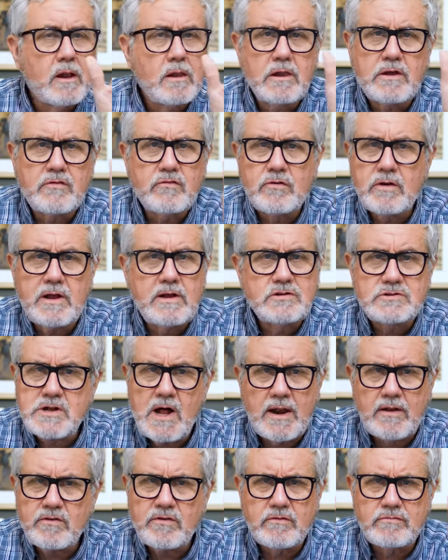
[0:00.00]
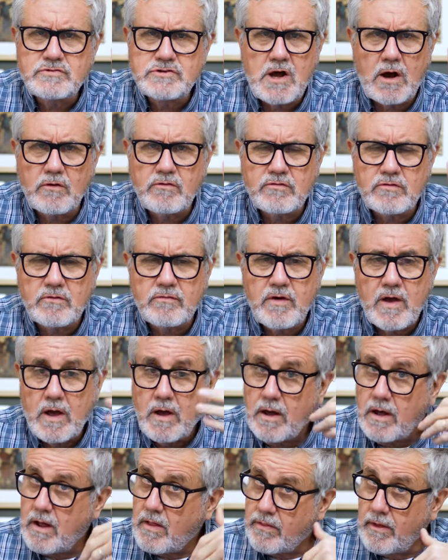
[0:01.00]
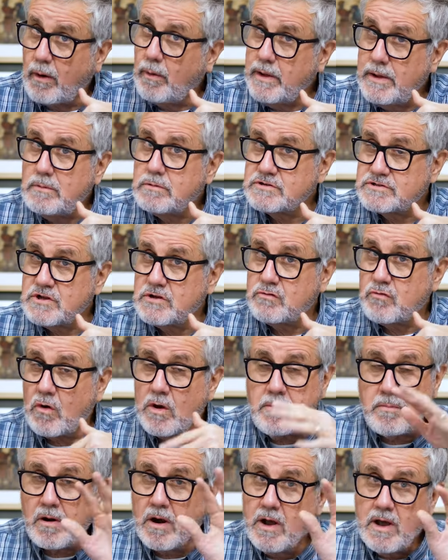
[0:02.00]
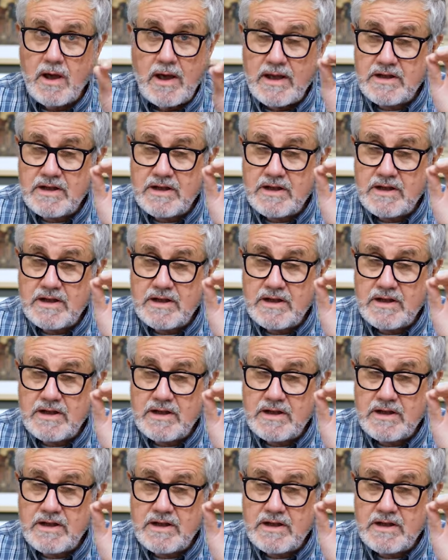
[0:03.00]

It's not as if Joseph, though he was a dreamer,